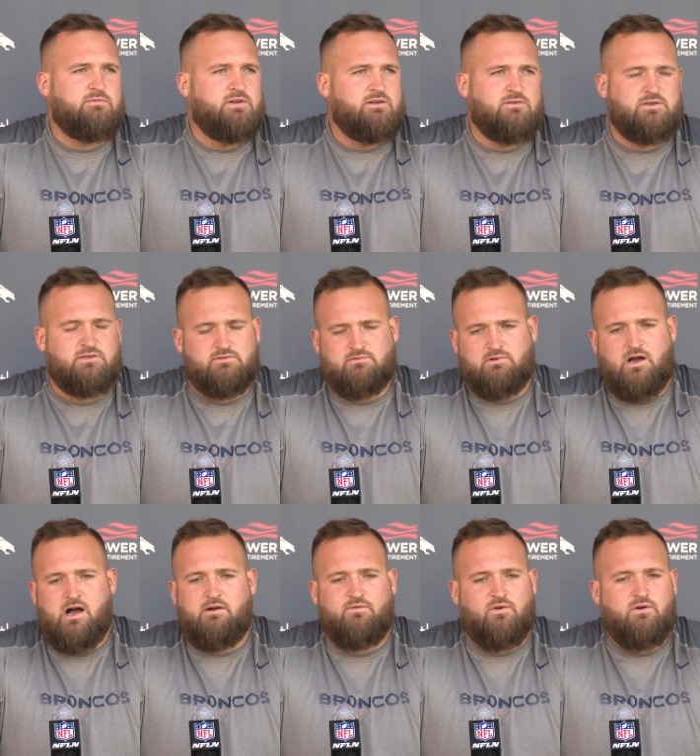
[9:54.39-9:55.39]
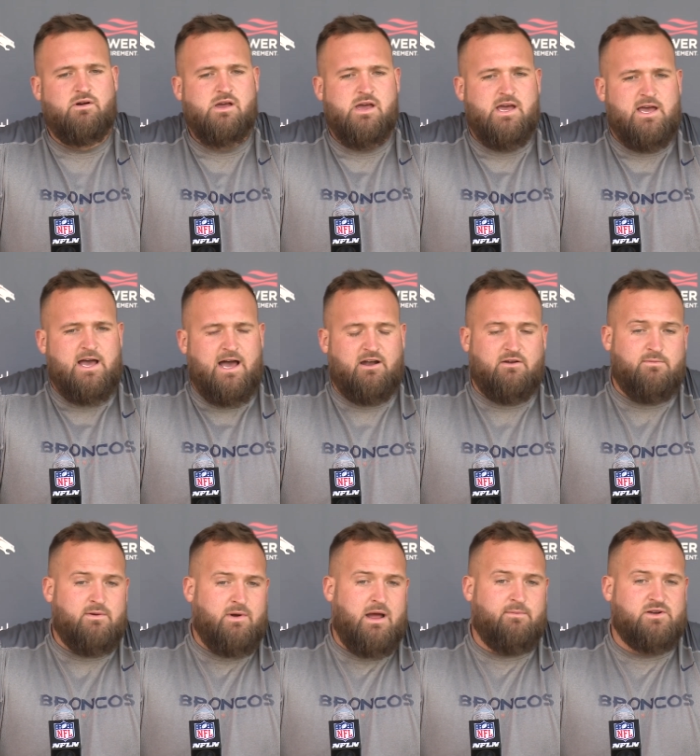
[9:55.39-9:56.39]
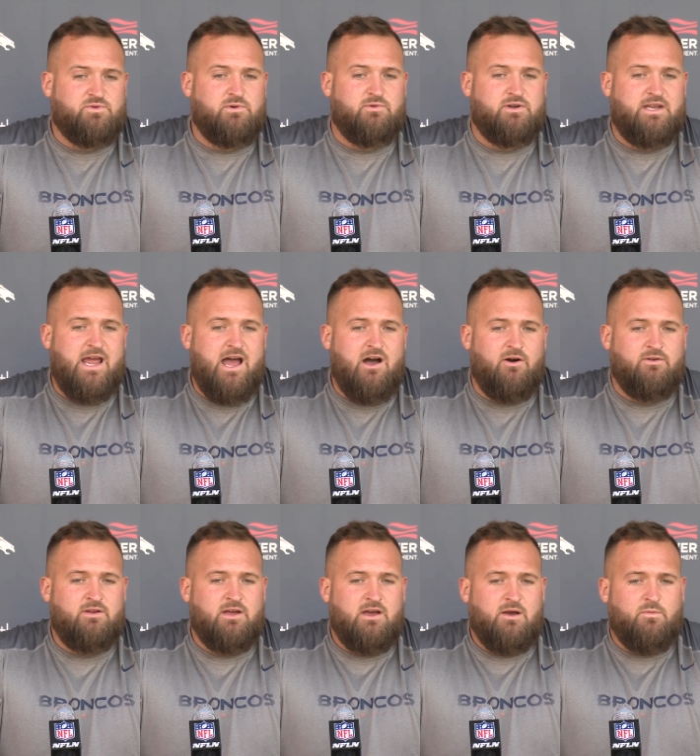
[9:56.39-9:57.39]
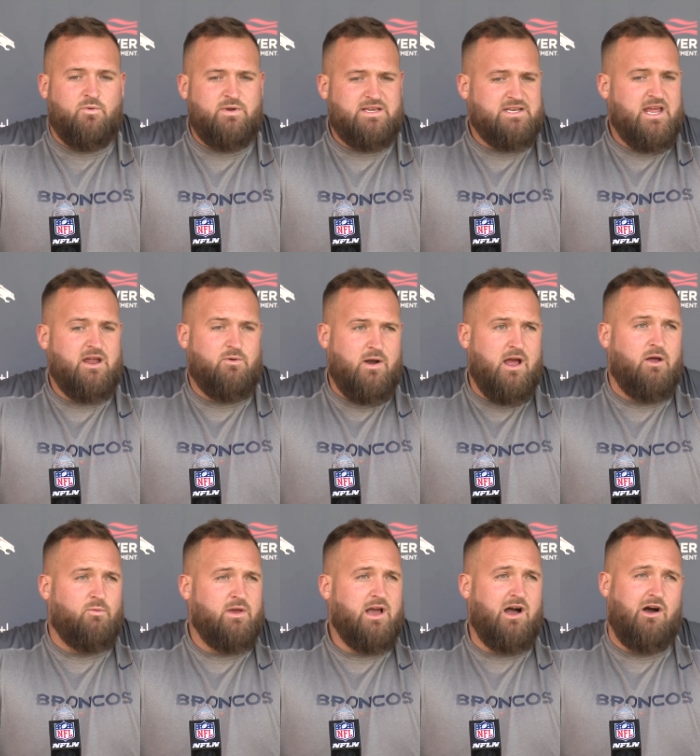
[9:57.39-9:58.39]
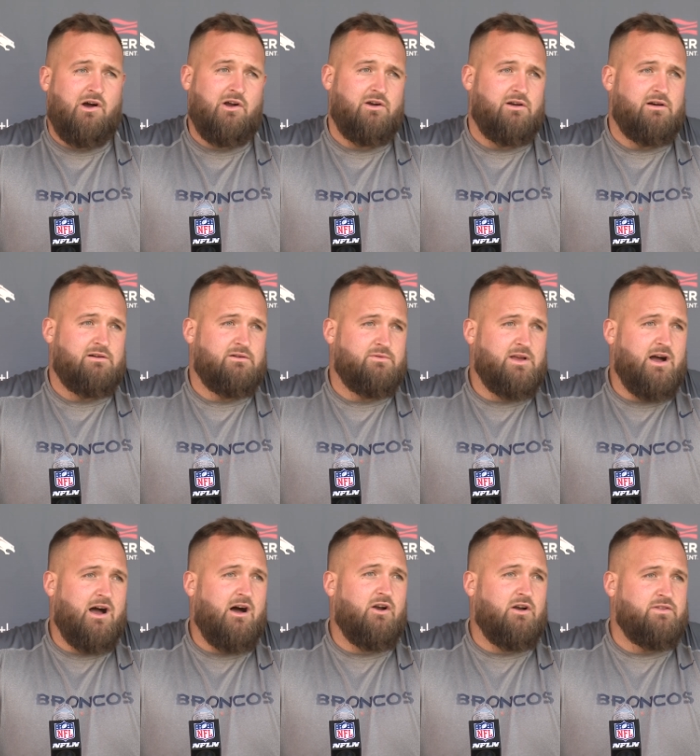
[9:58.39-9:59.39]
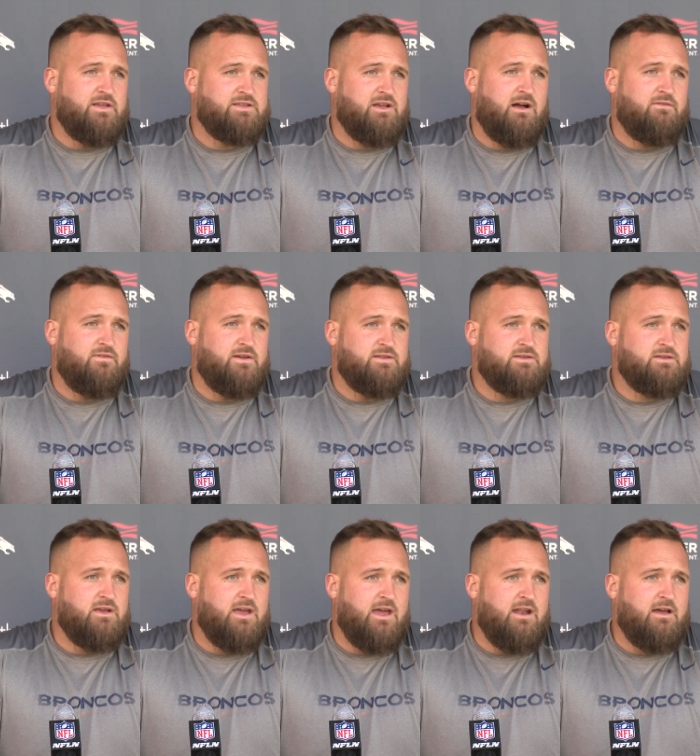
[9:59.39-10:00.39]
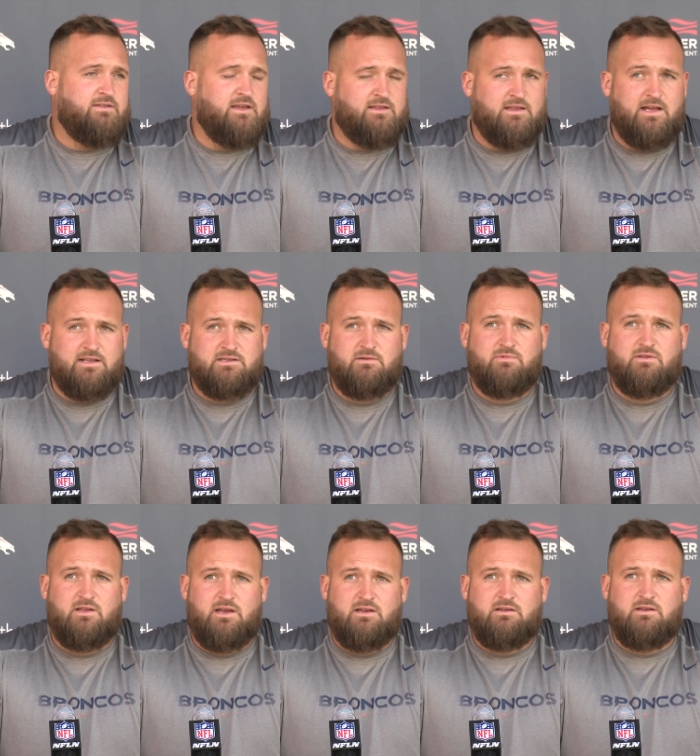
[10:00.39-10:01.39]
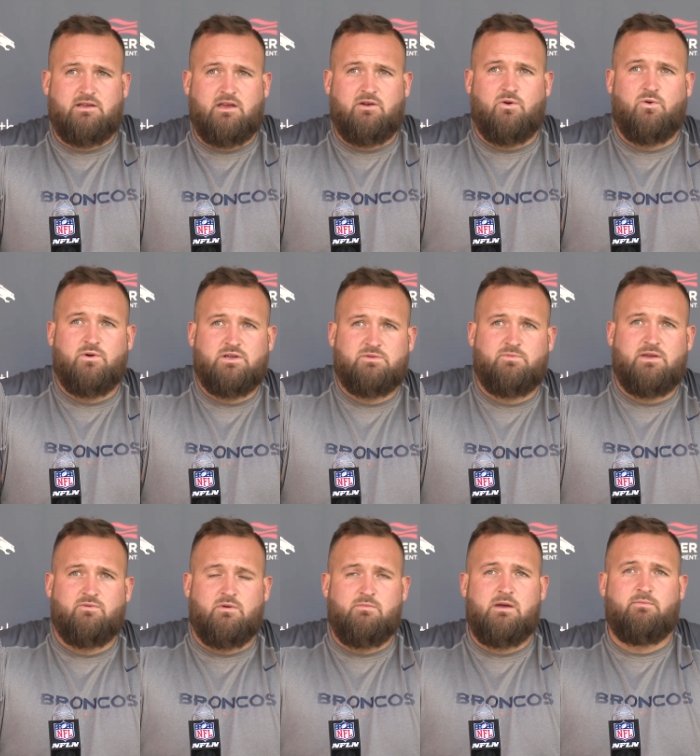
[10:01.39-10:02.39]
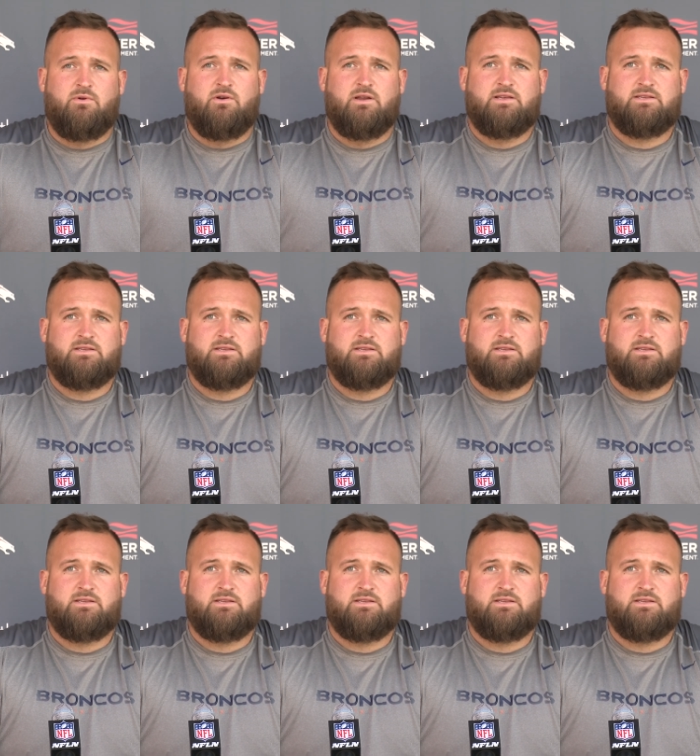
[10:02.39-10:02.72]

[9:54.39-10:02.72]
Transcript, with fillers: I mean, it was awful. I don't remember how much we were down, but we stay around. We got heart. We got heart on this offense, and I think that that's something that can always be remembered.